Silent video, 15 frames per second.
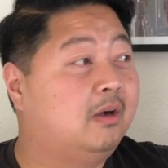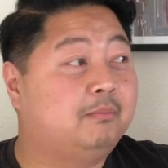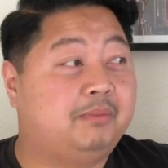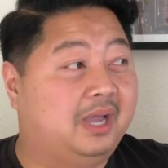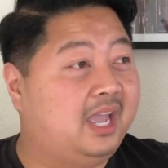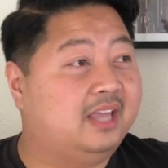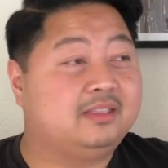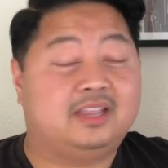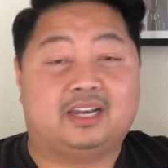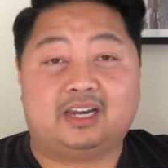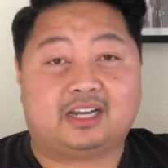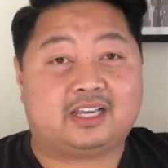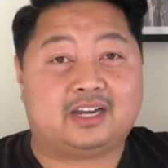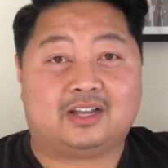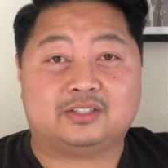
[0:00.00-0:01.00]
But, and then
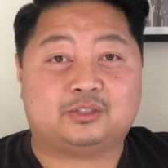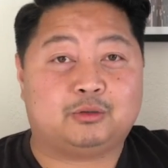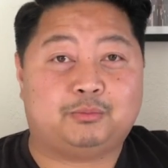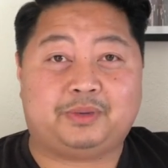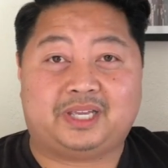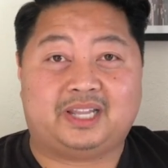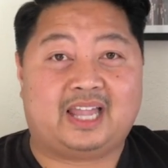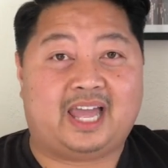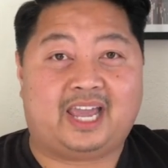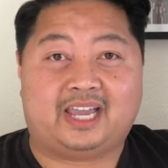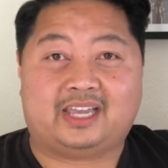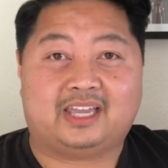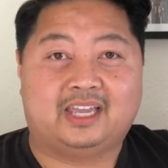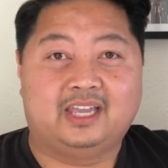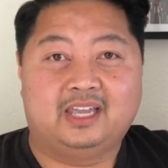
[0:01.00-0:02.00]
it could also be
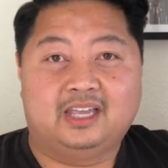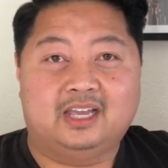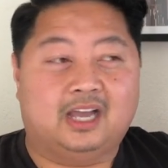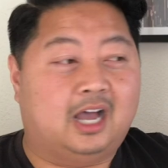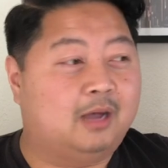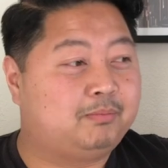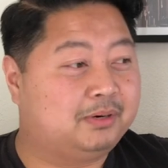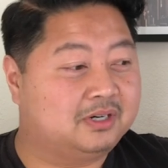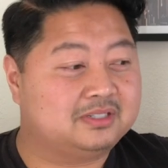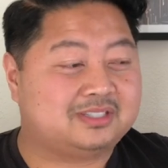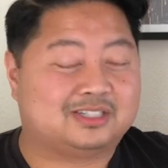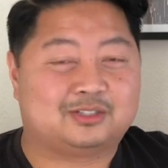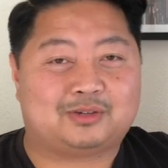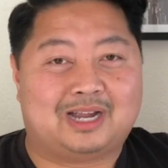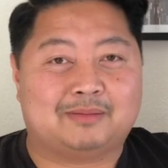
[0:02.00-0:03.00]
like, a
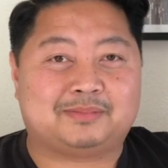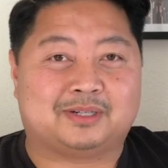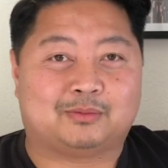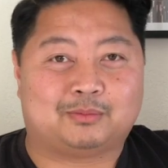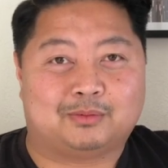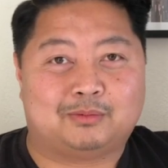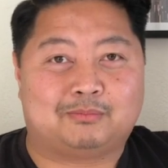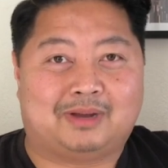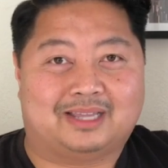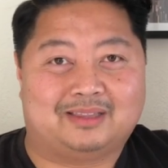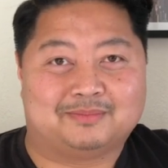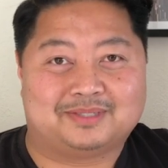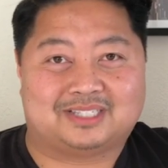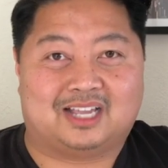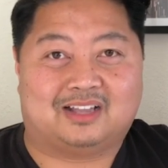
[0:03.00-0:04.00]
person trapped in a room by
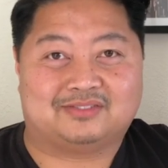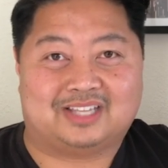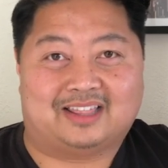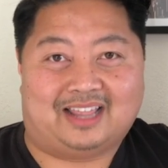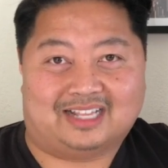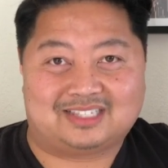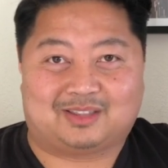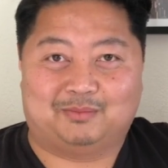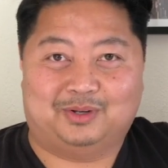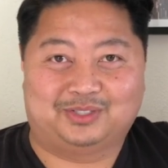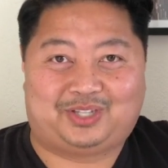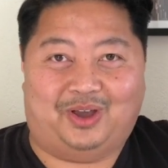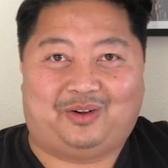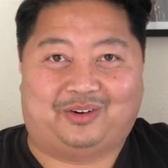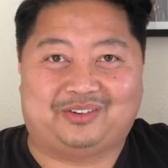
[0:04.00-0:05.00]
themselves, and that's the
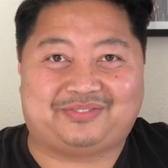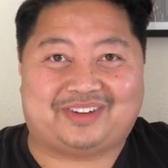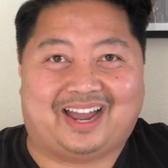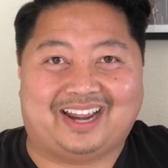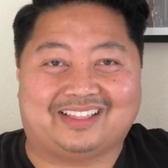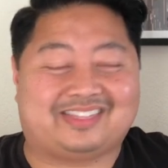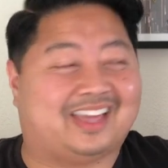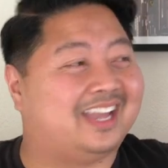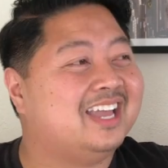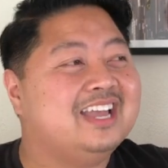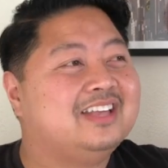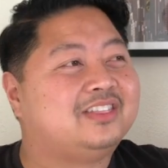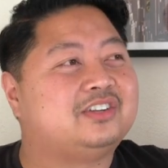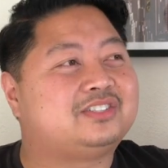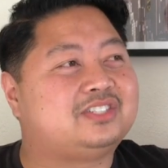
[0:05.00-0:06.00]
most horrifying thing.
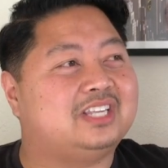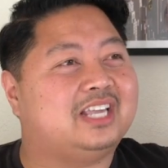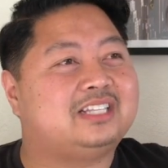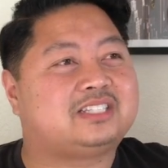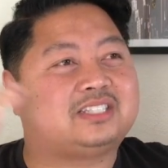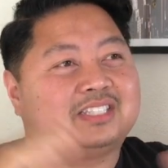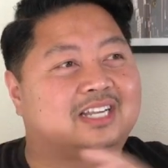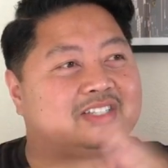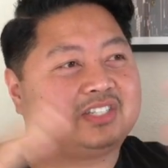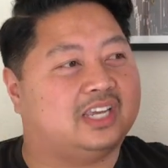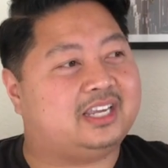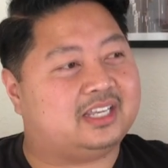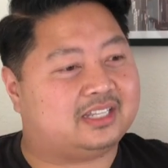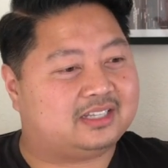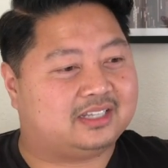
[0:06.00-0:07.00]
There's just, it's such
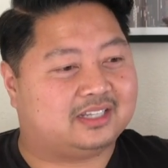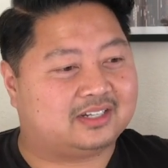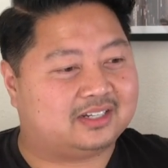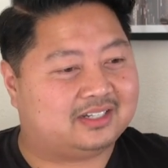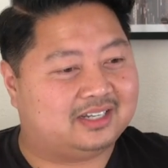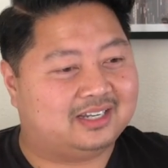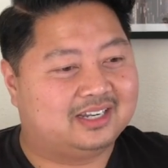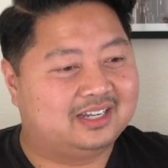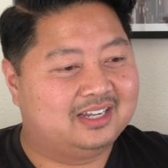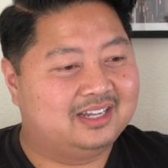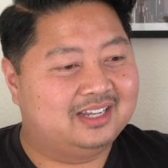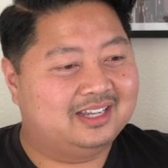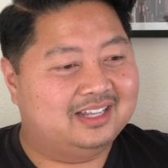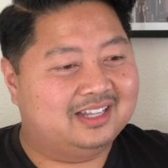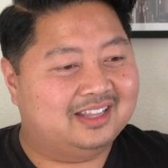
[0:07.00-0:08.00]
it there,
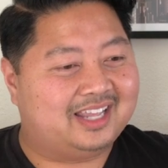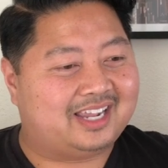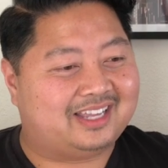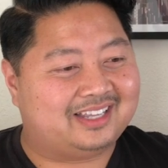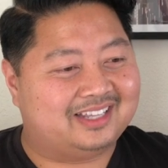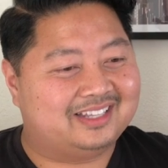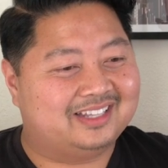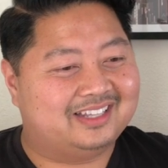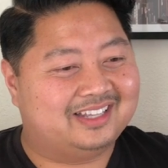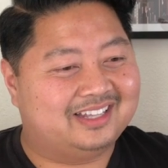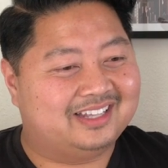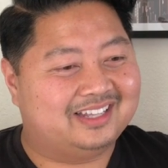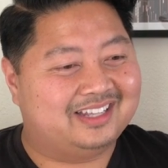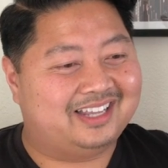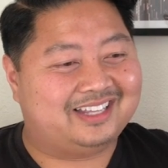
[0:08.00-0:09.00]
like
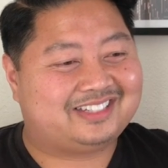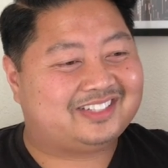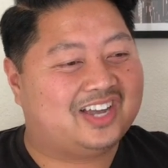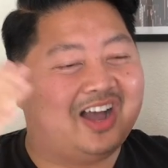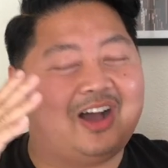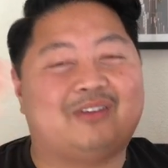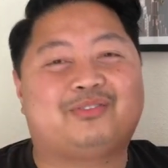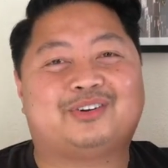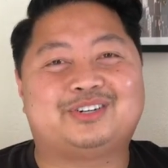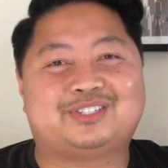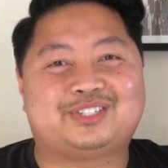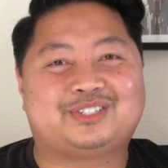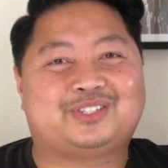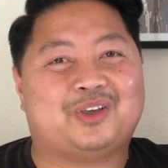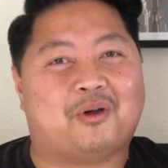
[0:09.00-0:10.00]
it covers
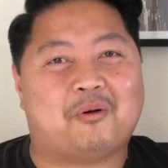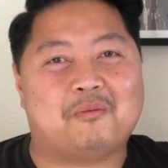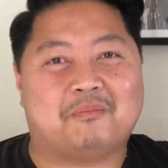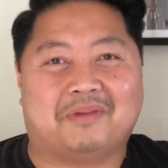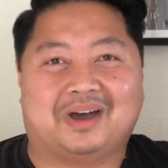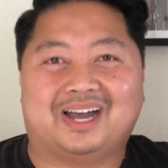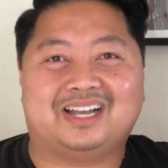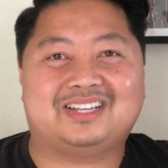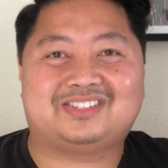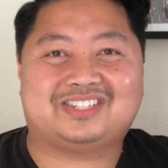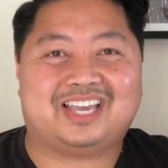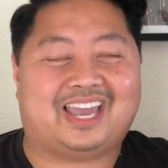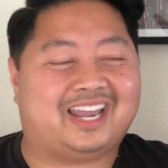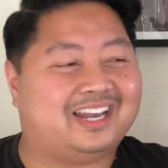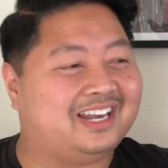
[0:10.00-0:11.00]
so much,
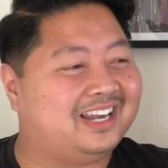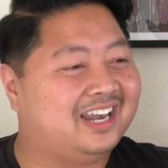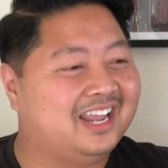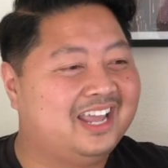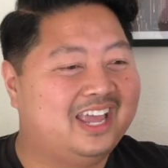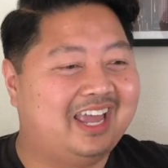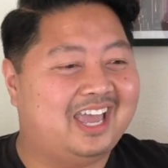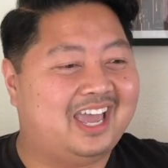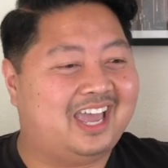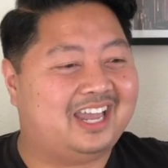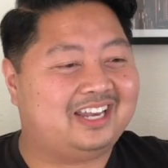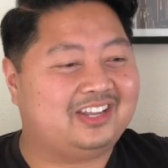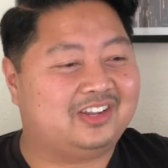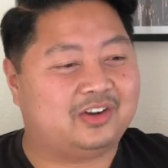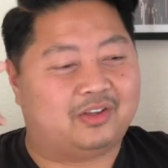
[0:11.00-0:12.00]
and
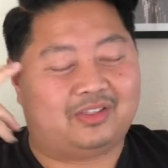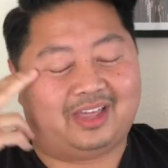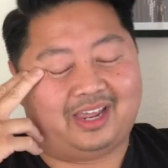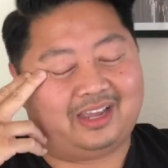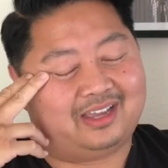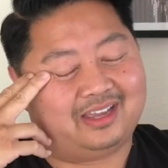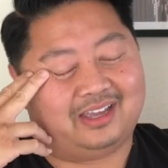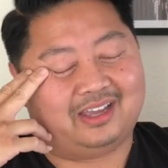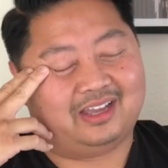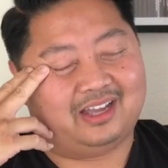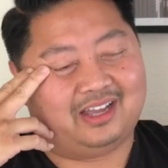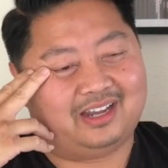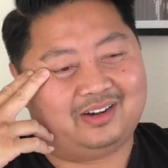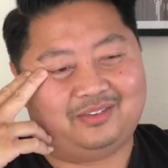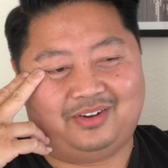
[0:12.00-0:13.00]
and you know, like
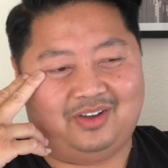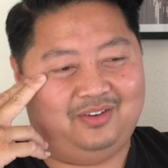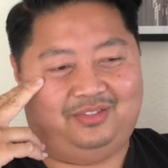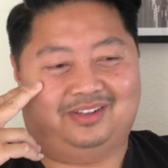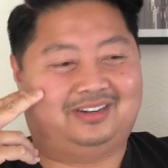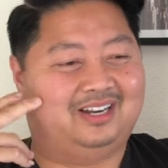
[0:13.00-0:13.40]
I don't know,